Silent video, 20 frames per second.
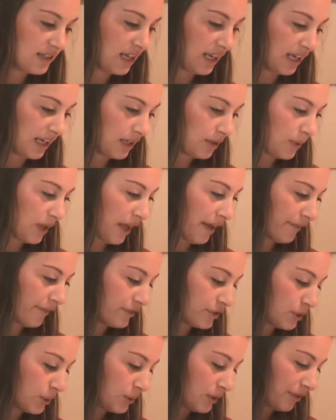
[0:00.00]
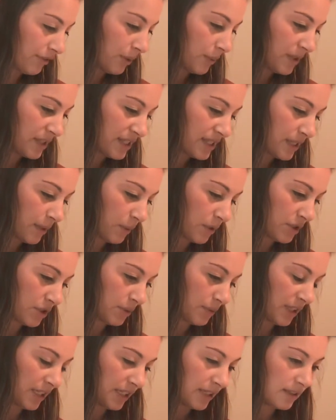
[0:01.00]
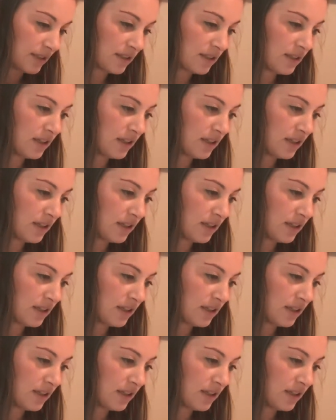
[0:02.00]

And we have 2 different ones that we're doing.